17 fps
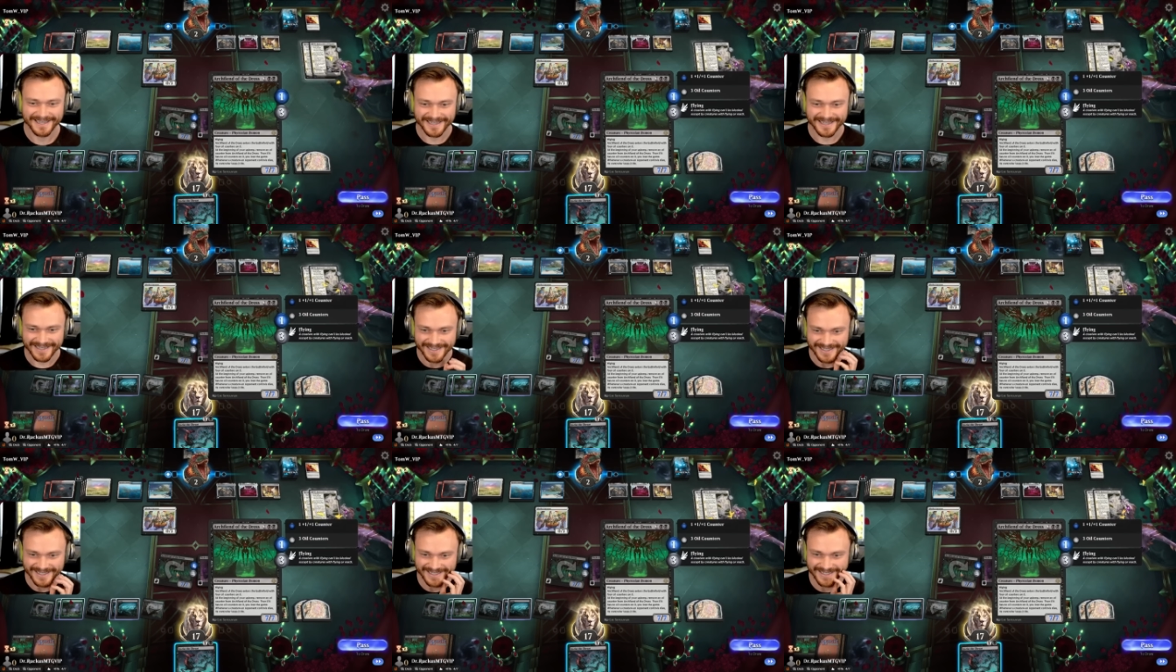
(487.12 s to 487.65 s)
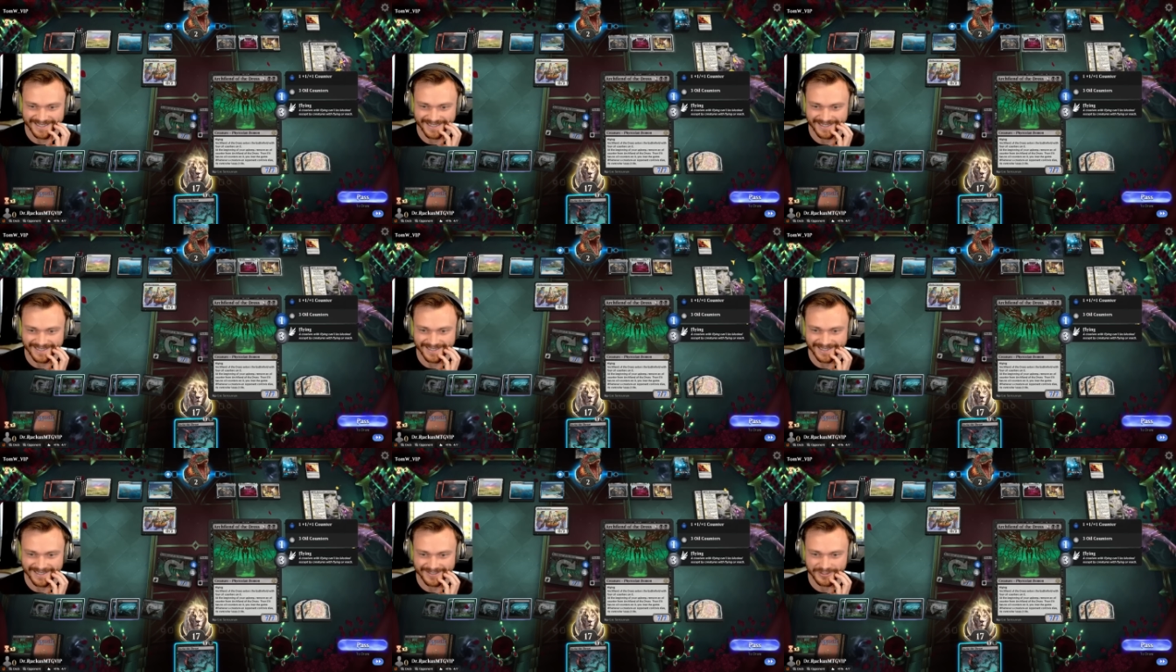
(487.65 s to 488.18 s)

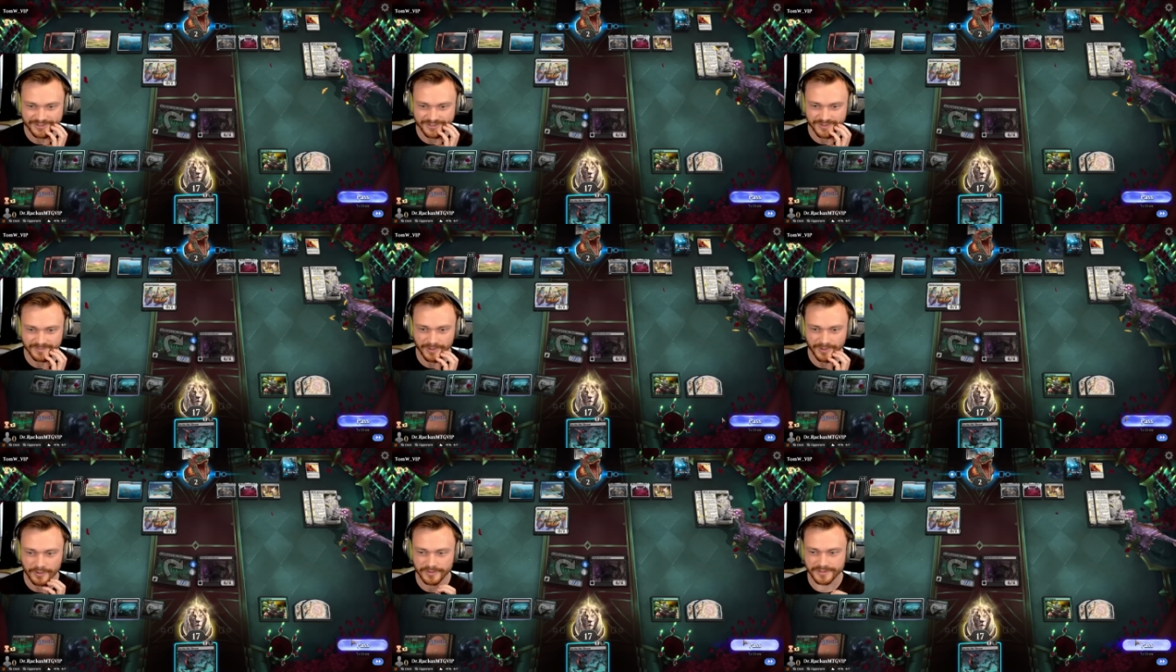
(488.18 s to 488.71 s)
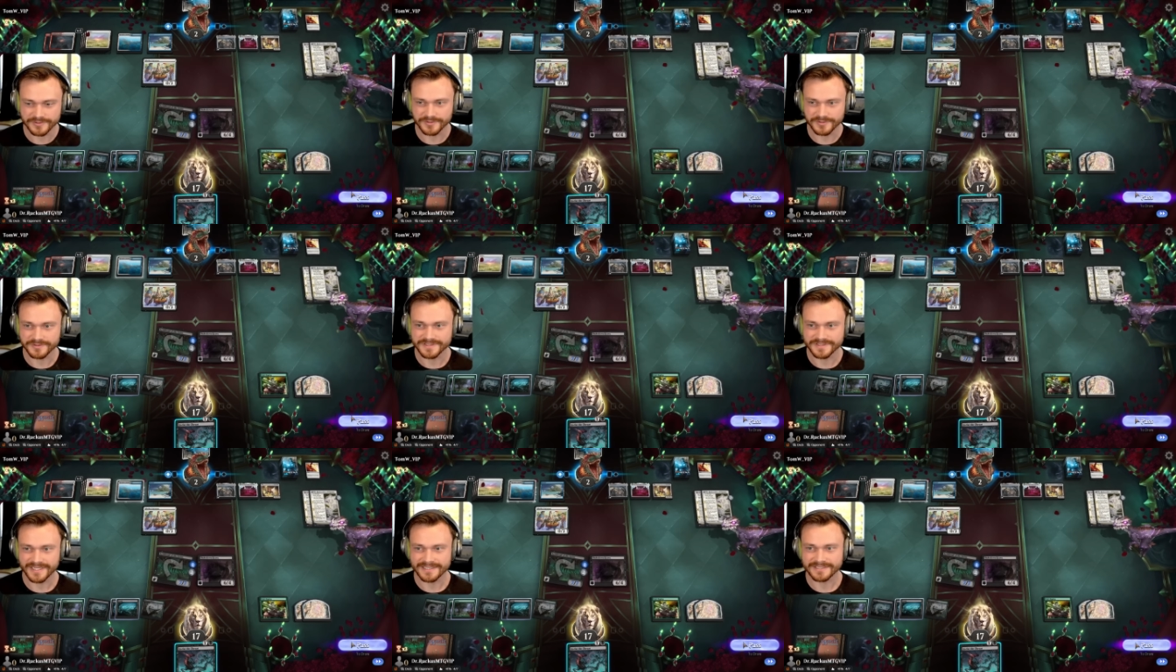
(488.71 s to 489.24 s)
Creature an opponent
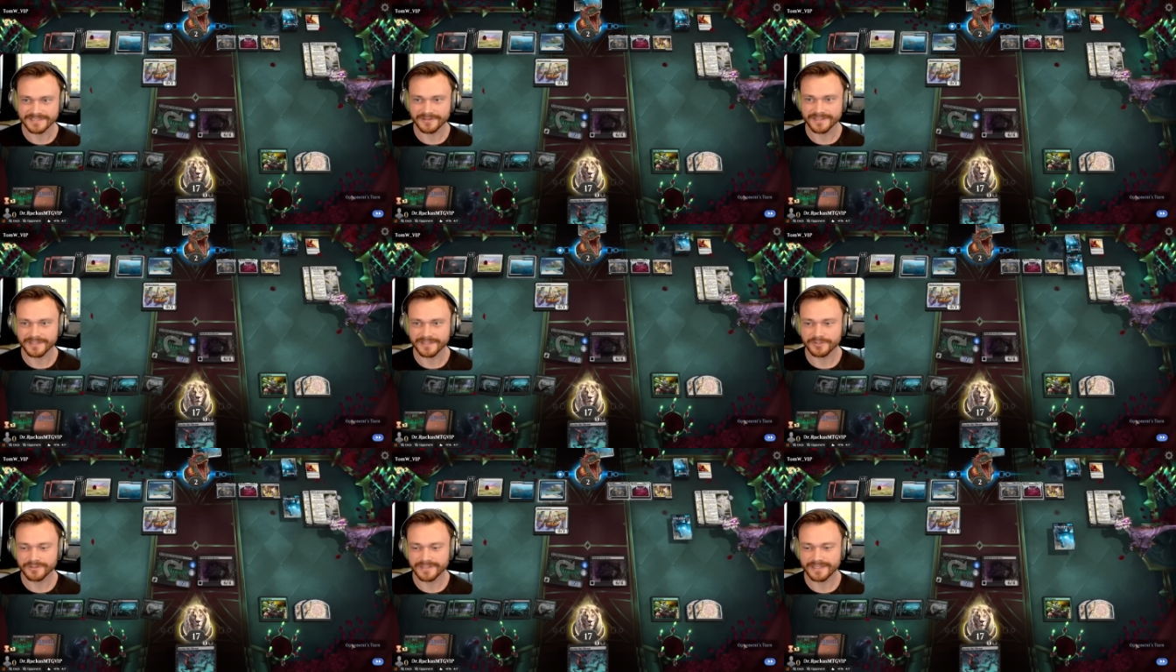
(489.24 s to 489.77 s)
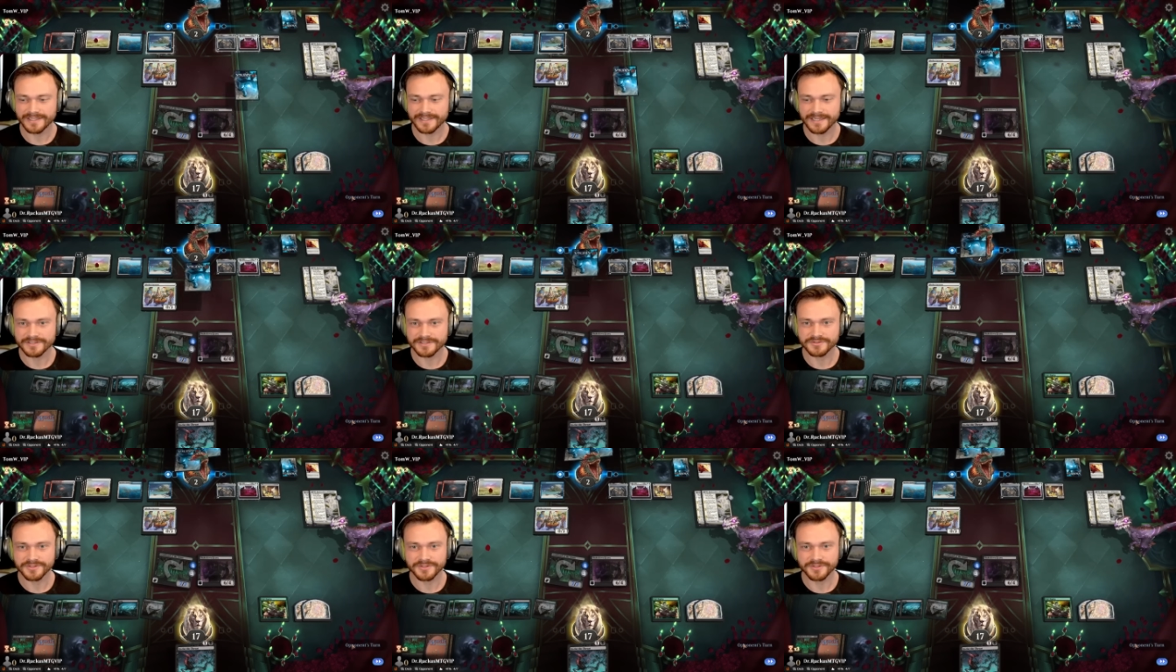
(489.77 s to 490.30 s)
controls dies. Alright, they could get the
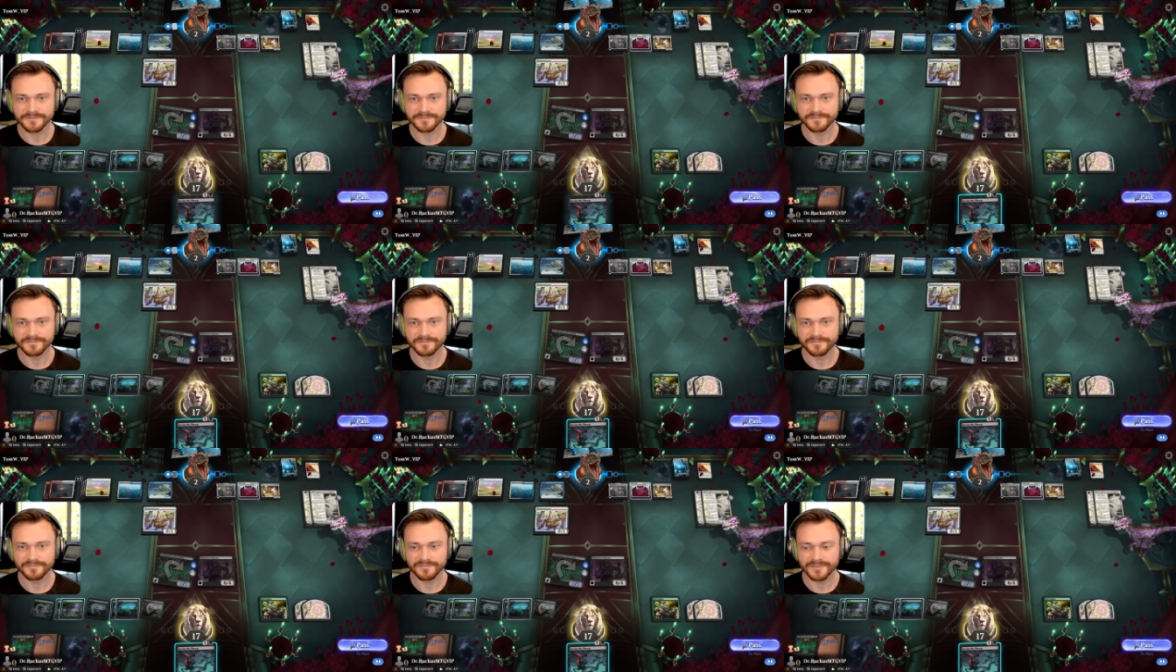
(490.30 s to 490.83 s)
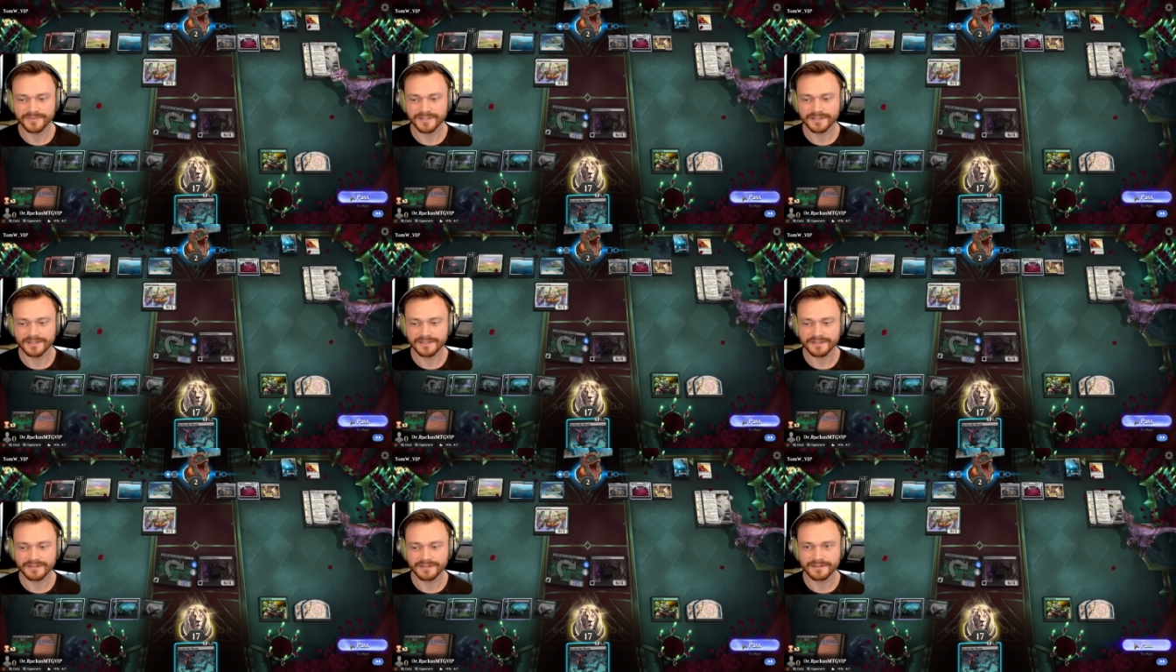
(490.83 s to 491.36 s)
Aganja though.
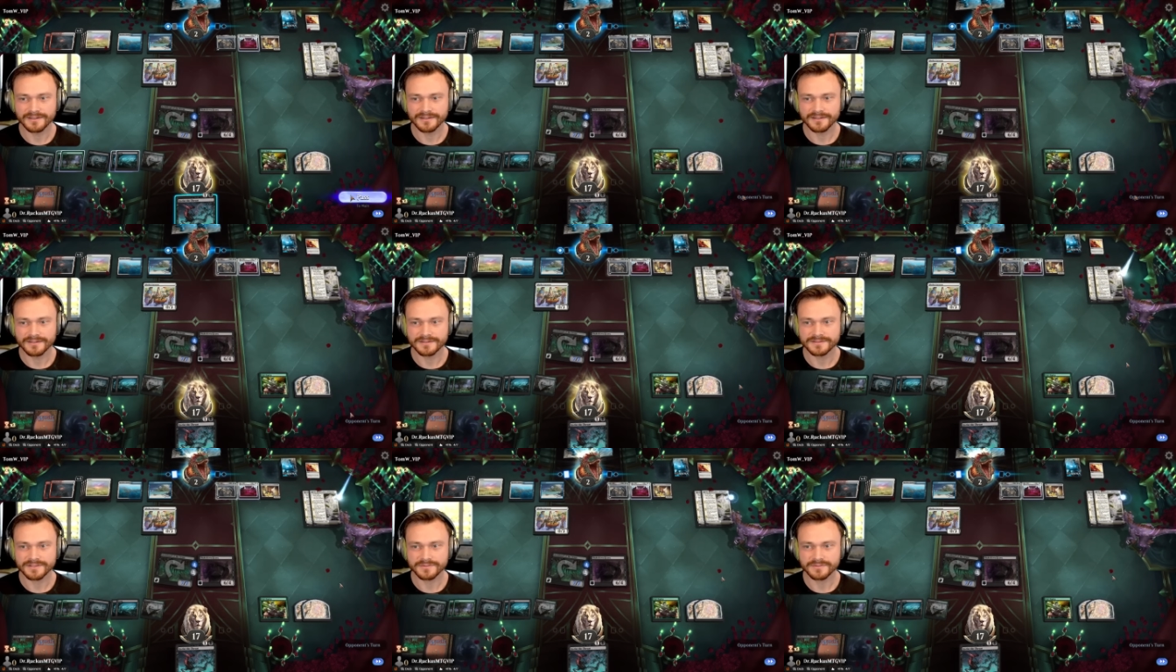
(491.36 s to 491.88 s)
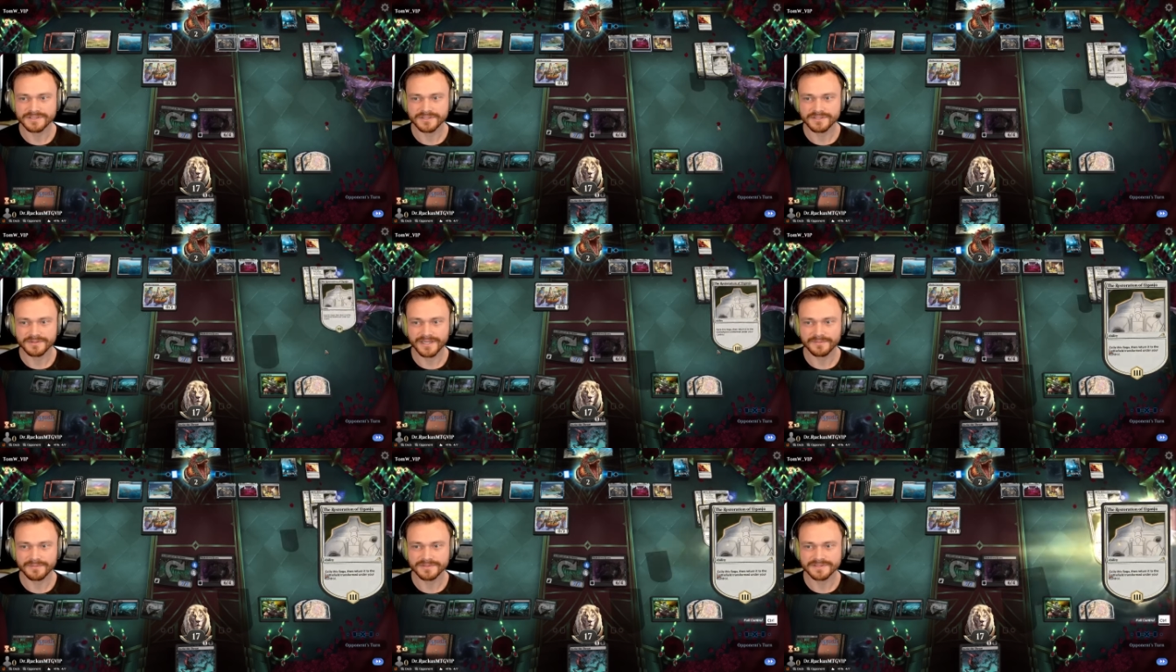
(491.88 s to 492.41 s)
So we'll see what
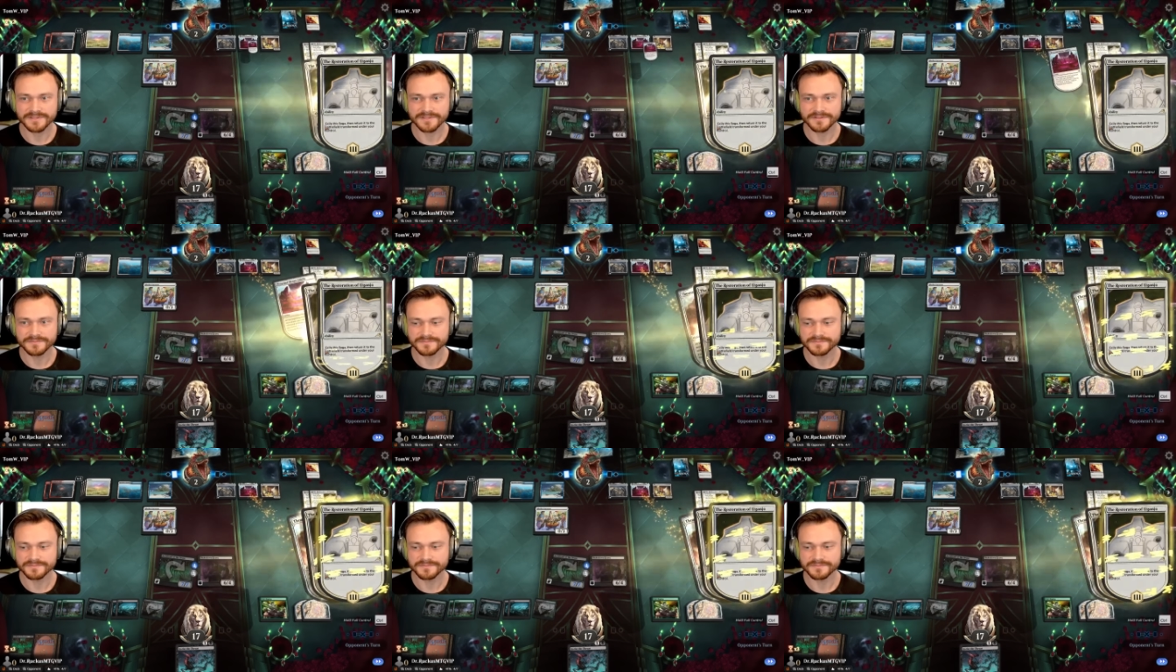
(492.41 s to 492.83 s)
happens here.